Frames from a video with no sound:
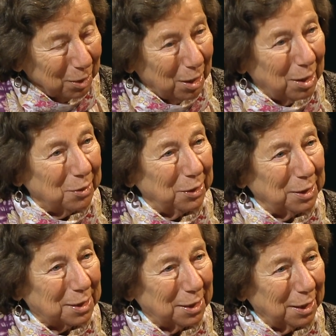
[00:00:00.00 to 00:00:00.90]
on
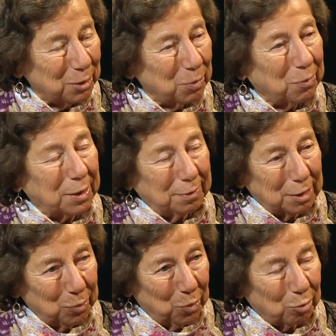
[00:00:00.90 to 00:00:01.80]
these things with lots of
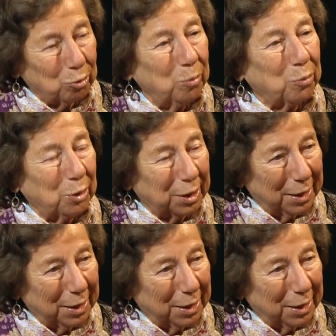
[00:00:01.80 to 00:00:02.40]
small group work